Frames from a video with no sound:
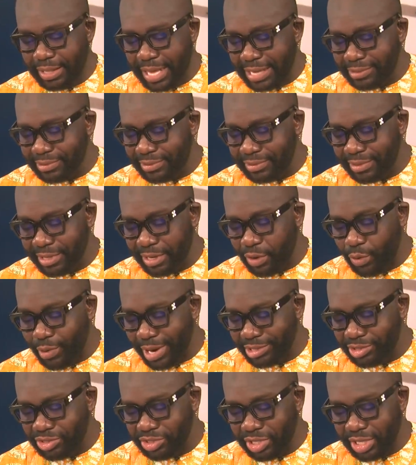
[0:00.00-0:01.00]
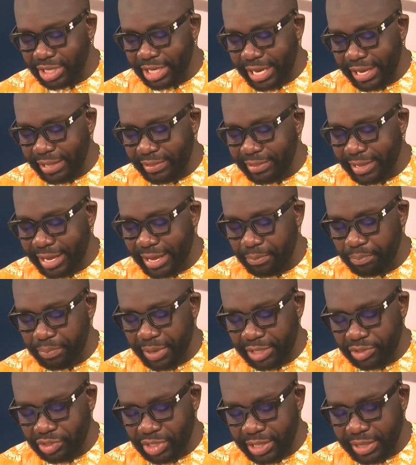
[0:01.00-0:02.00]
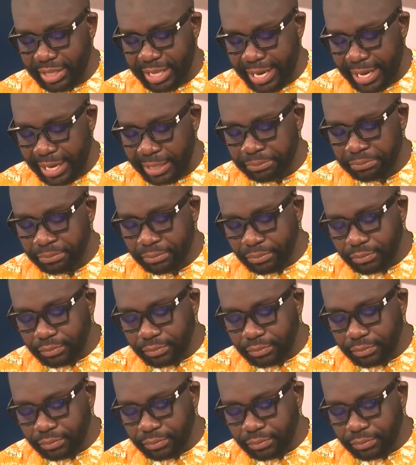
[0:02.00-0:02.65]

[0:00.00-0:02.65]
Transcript: that's the question in there. Pictured there.